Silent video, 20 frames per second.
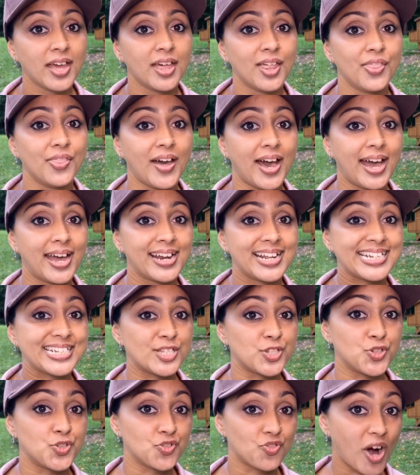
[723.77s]
that
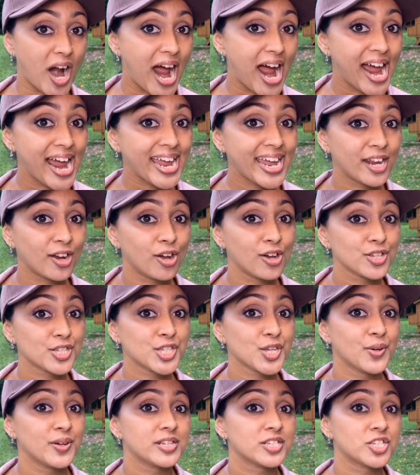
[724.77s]
is dry, and
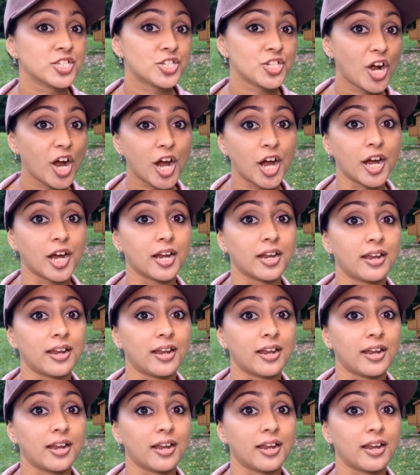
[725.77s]
also is dark.